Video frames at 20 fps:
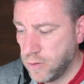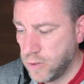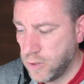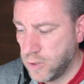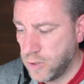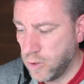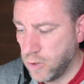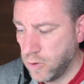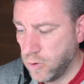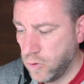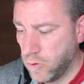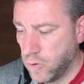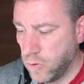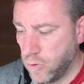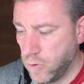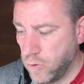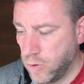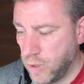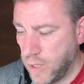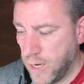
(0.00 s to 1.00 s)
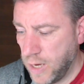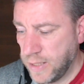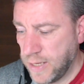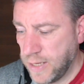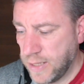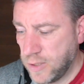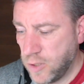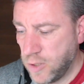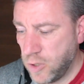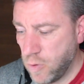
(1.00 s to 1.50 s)
So yeah,
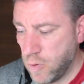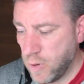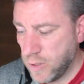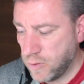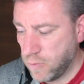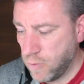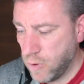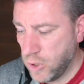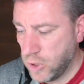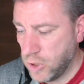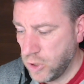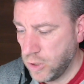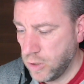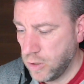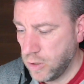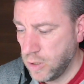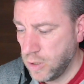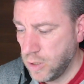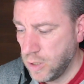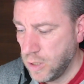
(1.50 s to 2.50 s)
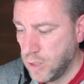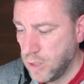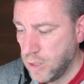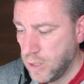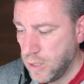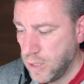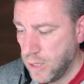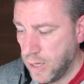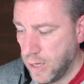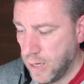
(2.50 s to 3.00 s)
that's the US version,
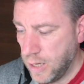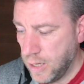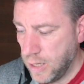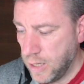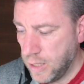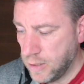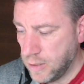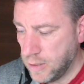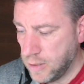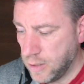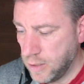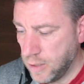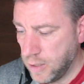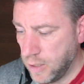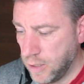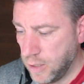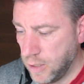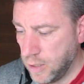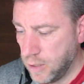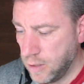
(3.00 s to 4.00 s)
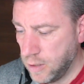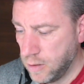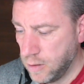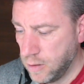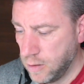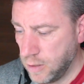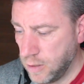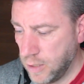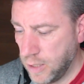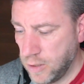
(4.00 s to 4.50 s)
and
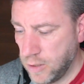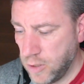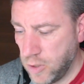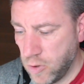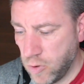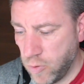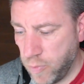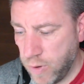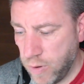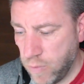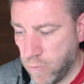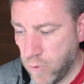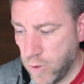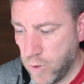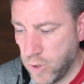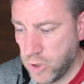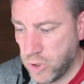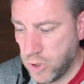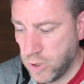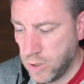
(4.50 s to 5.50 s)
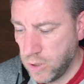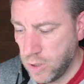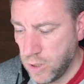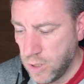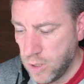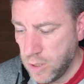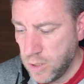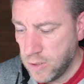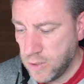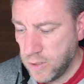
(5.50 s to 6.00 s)
then the European version.
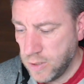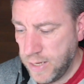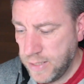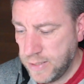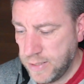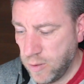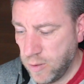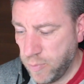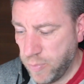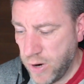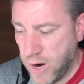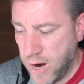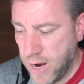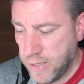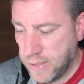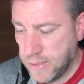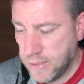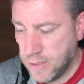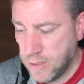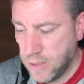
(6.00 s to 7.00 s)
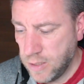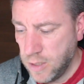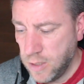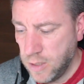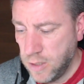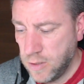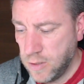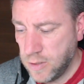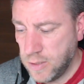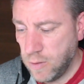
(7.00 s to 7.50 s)
So that's the price.
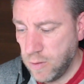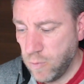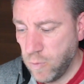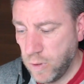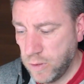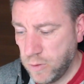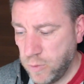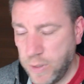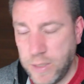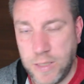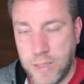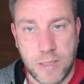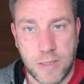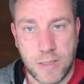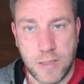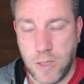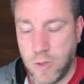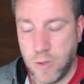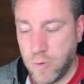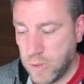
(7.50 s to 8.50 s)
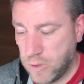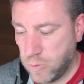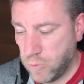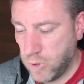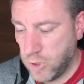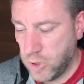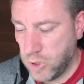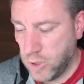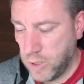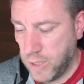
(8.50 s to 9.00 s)
You see 120 is the US
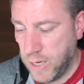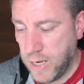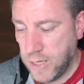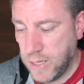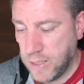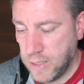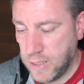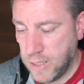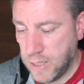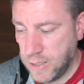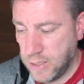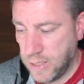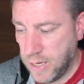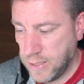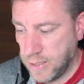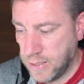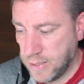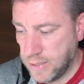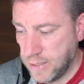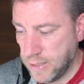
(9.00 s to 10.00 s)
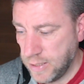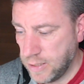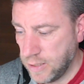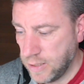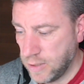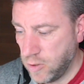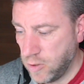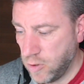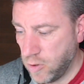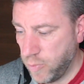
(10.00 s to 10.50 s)
version, 80 and the 86
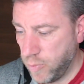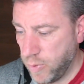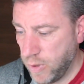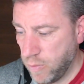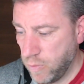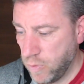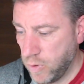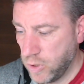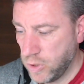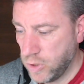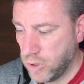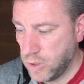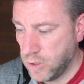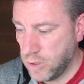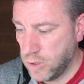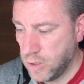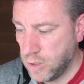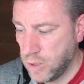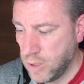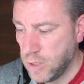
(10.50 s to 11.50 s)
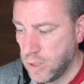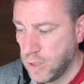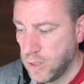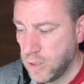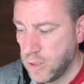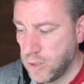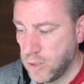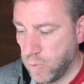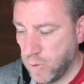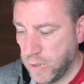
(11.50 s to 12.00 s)
is the European version.
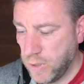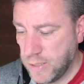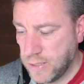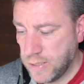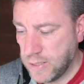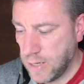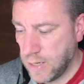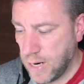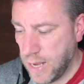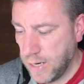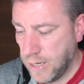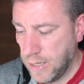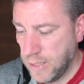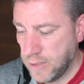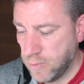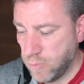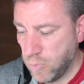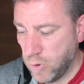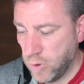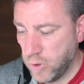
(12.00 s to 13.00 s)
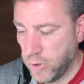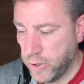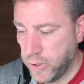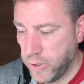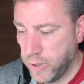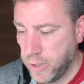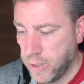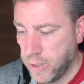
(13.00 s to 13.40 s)
So one is slightly smaller.